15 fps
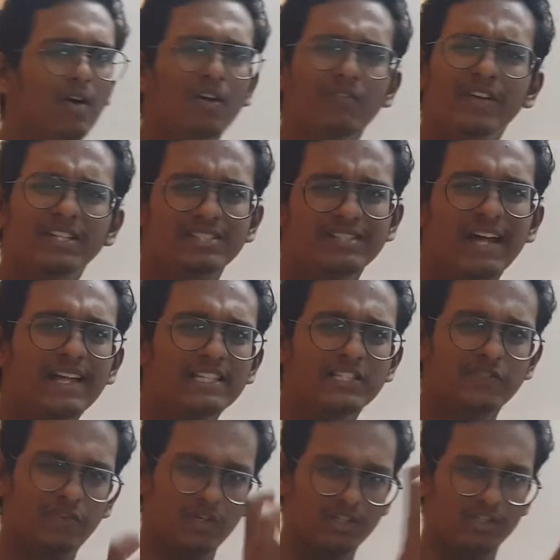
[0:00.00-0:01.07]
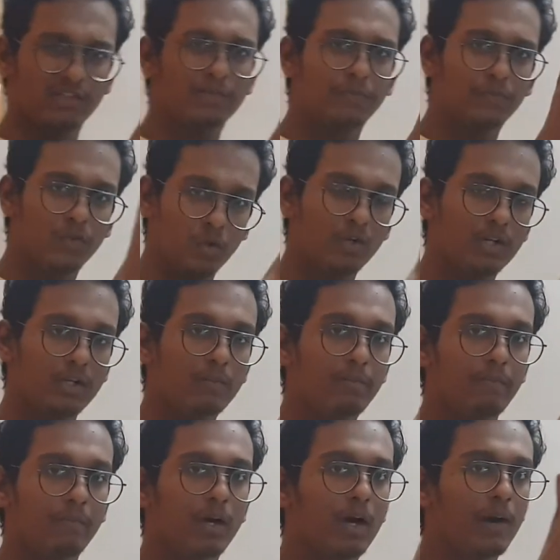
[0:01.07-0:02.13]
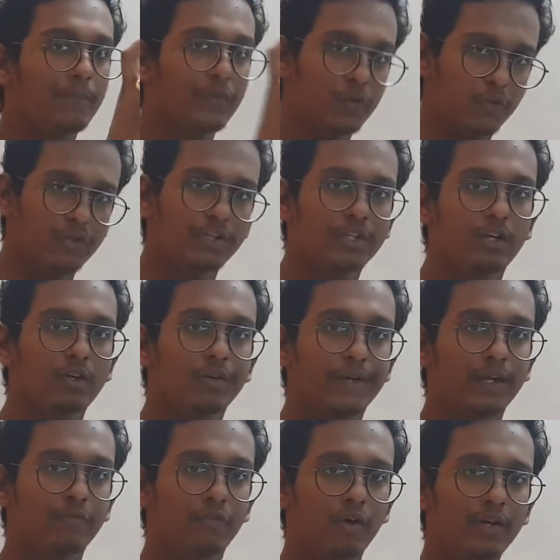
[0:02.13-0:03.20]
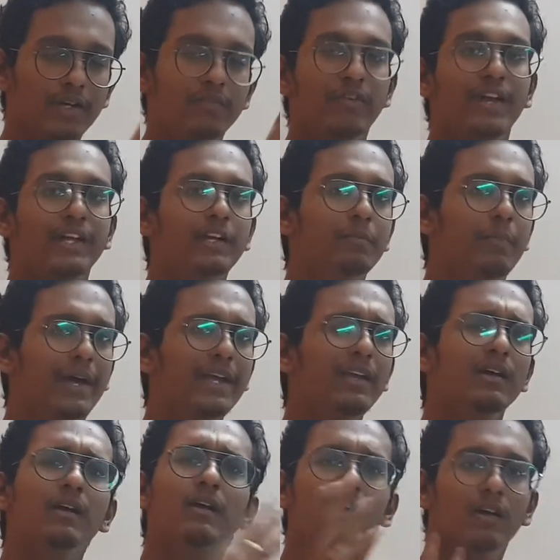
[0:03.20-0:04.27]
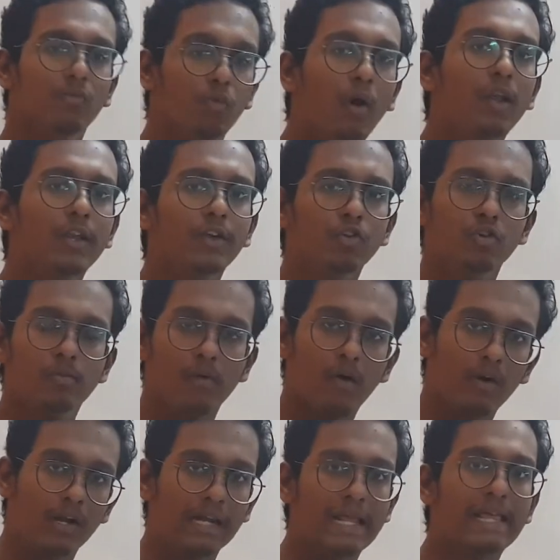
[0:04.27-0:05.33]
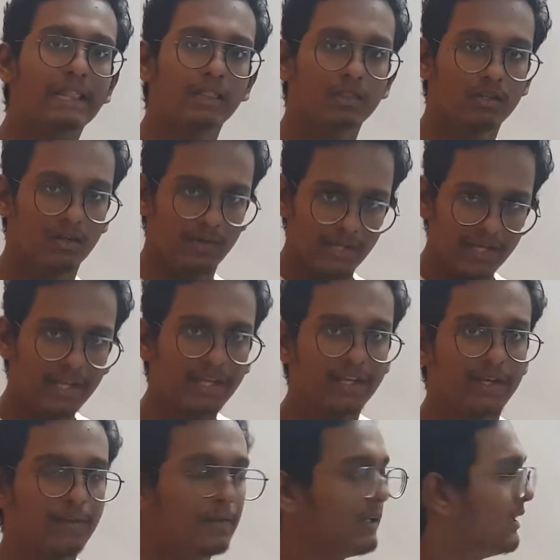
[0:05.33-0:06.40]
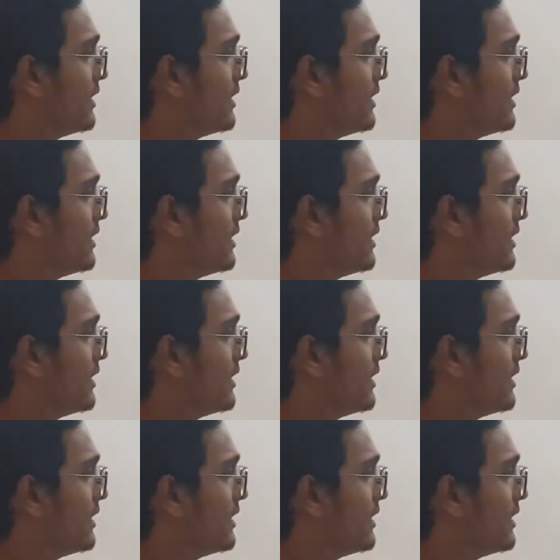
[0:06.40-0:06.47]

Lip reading: always stands for the total unit you're looking for divided by volume or length or area.